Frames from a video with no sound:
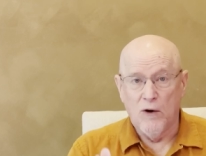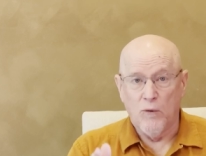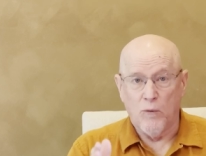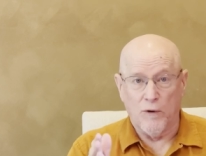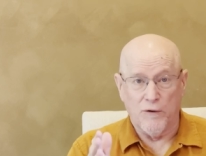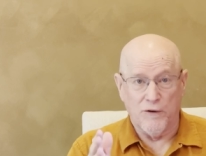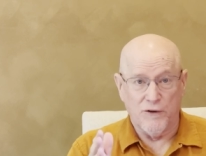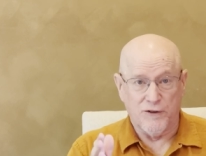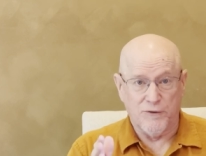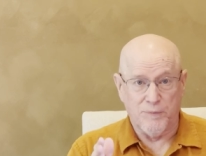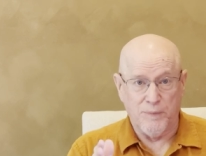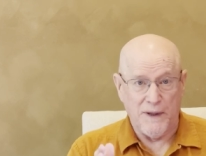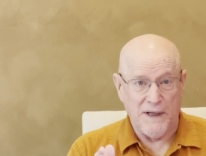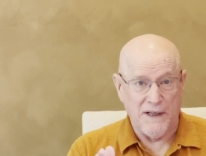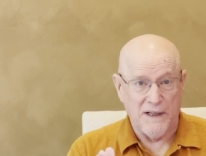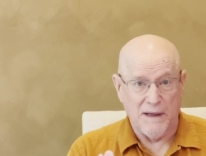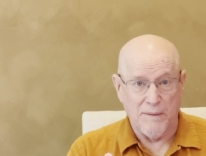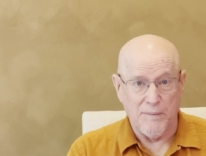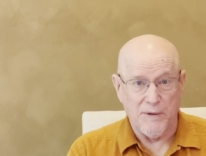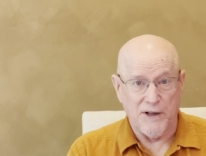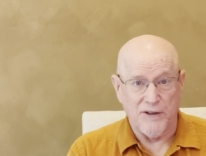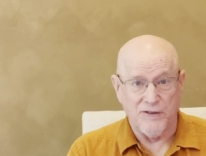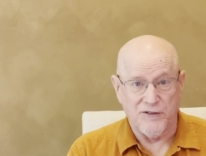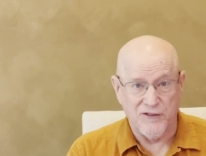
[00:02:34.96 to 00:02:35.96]
where the speed
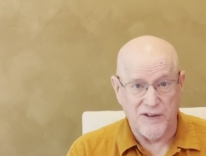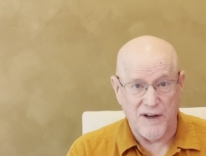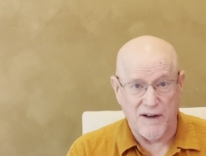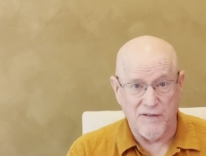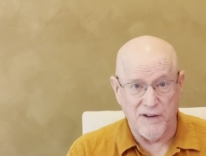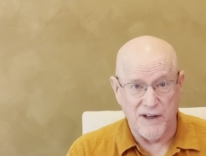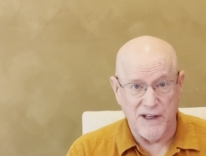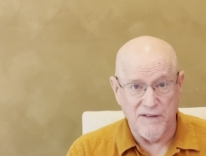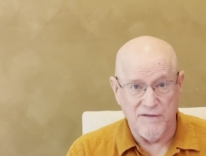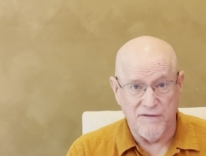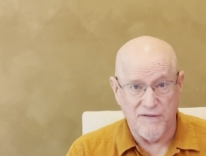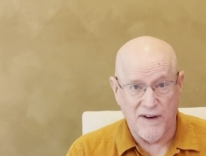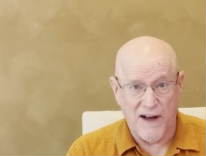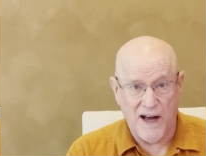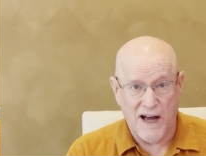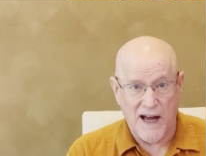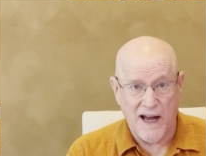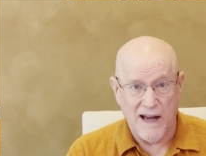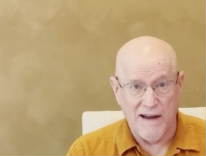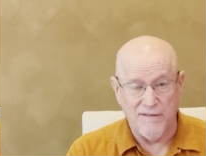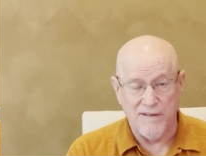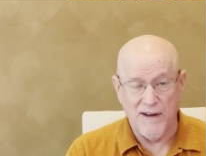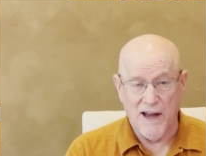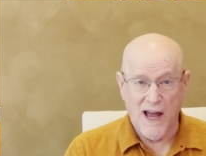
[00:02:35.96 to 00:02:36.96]
limit is
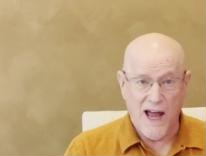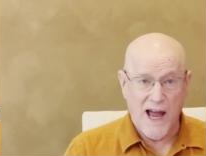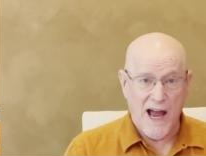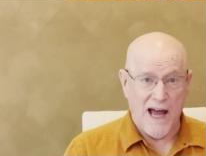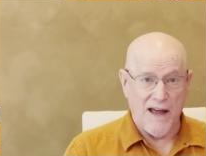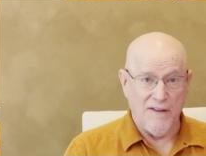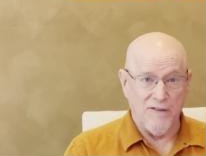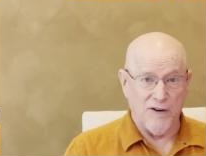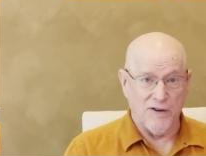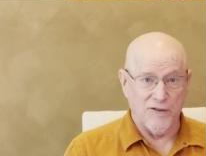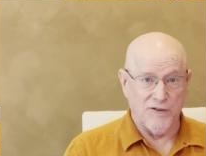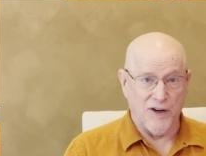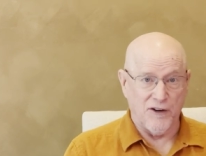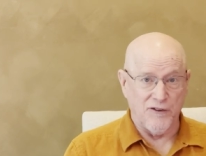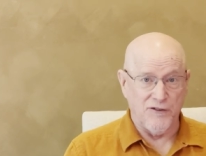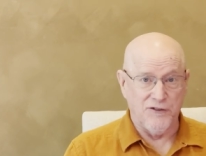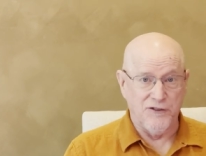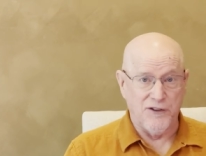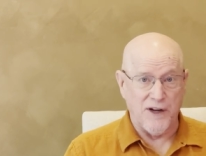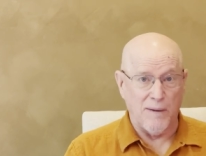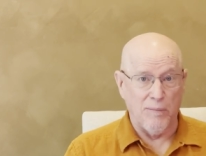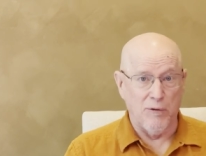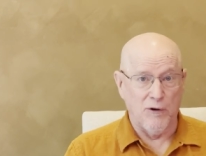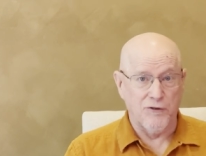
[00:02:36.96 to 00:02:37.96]
75 and there's a
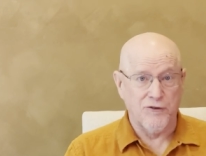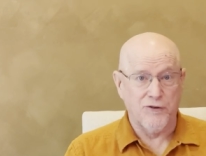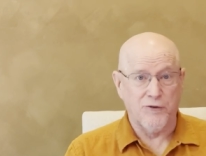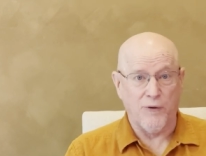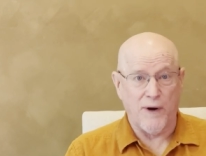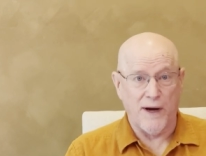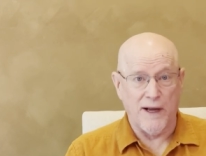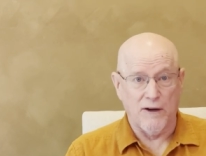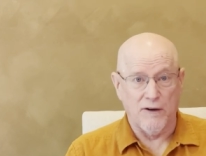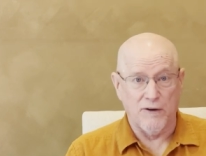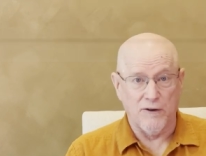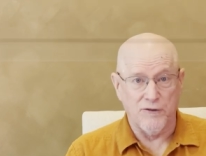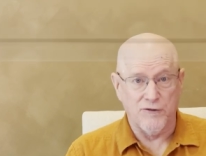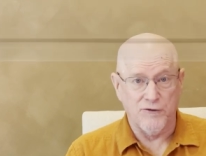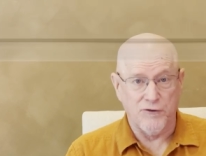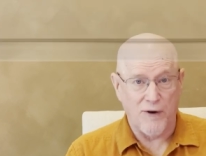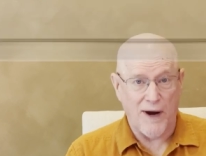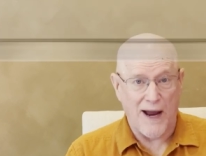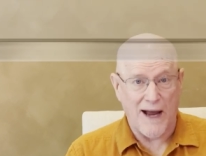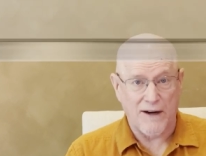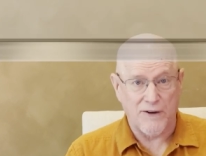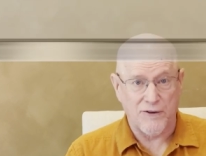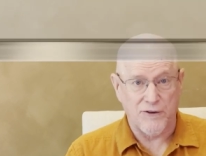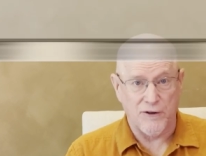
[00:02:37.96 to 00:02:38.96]
double trailer
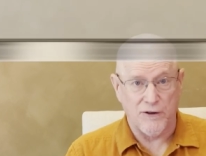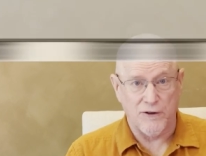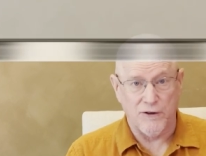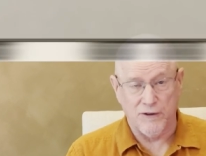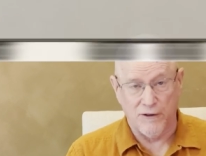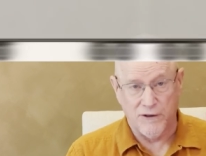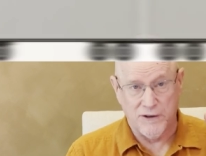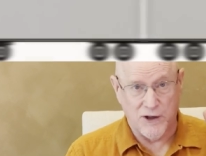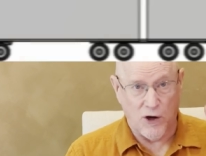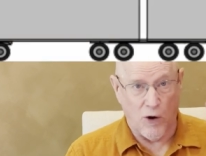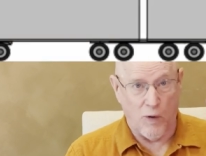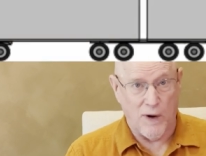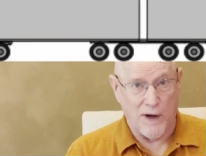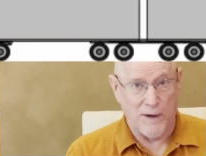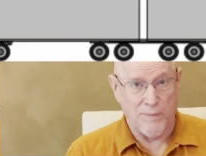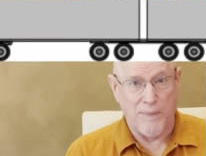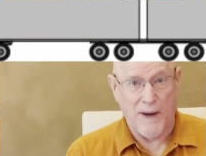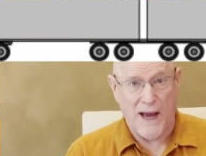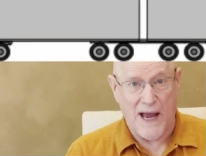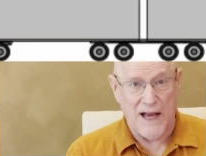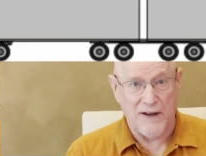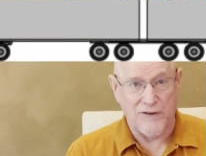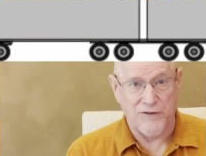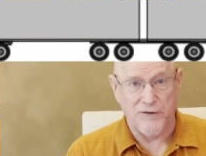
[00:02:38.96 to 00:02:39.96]
tractor going
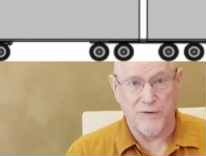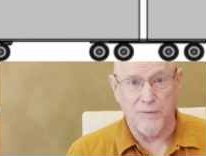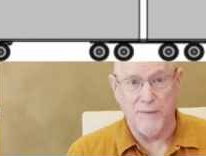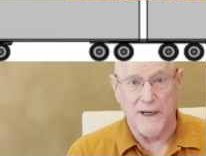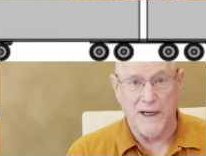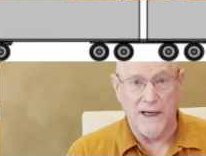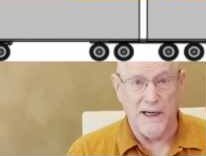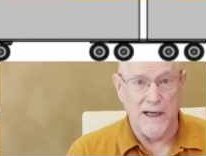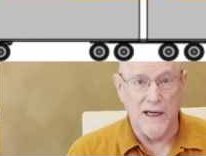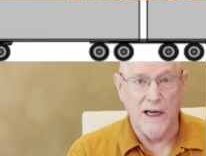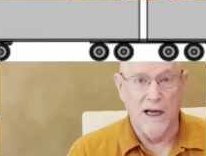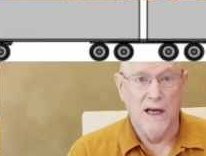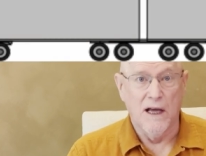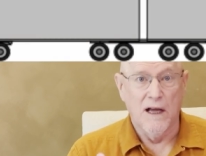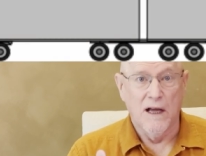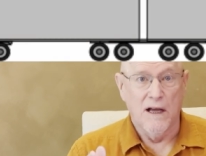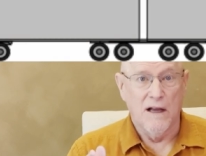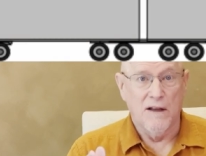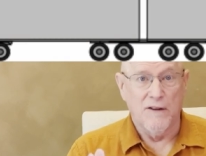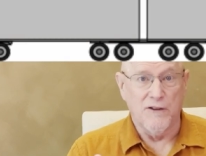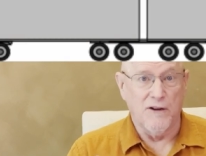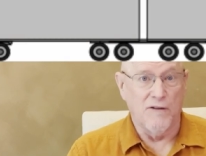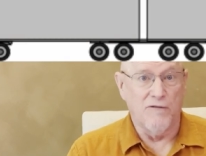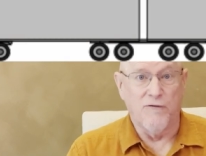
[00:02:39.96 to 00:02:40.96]
past me,
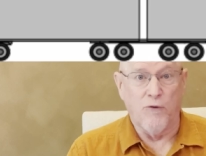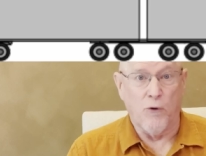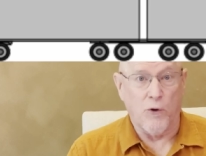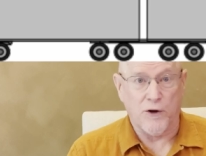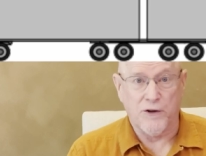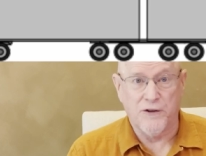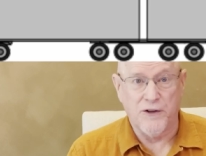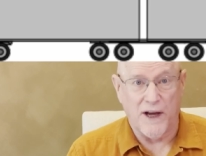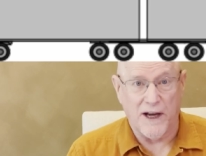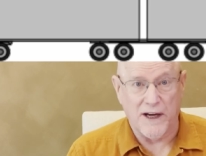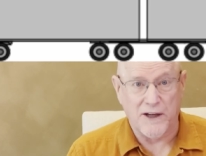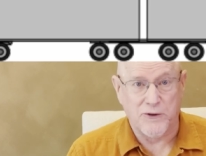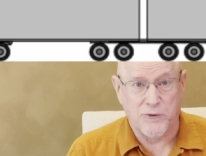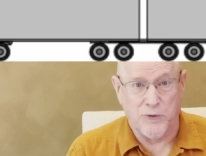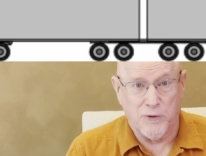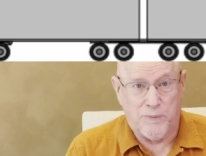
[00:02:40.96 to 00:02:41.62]
the vortex